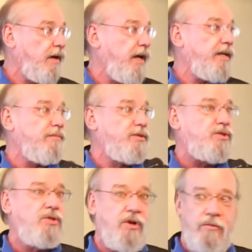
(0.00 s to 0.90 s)
I am
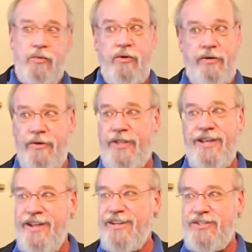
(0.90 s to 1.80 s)
so bored
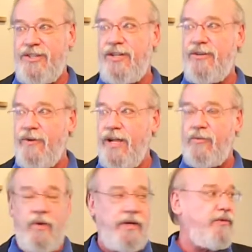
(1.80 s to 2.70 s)
sitting
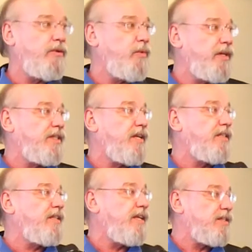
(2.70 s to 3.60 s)
around wondering when he's
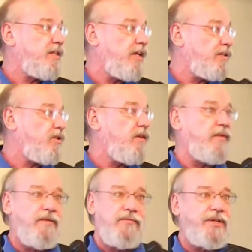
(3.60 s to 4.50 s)
going to take his hands
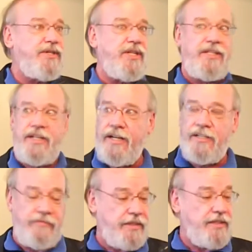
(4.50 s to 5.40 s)
off every
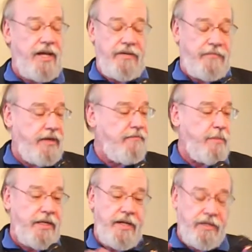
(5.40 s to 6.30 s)
detail of his life and
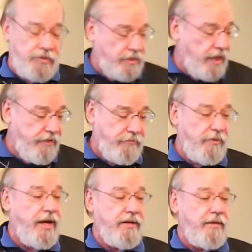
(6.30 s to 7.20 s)
everybody else's life
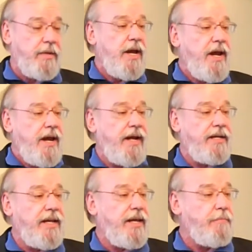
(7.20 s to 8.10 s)
around him
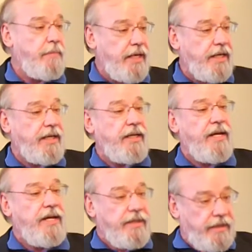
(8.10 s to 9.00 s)
and let
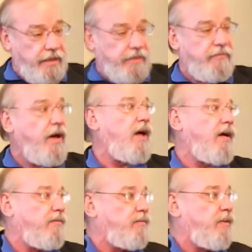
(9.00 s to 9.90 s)
me get
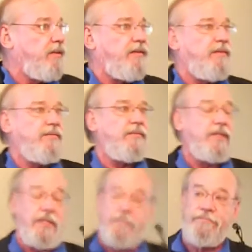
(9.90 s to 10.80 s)
involved.
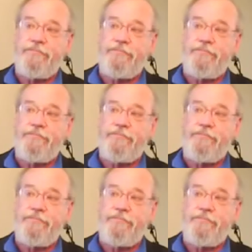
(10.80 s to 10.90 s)
See?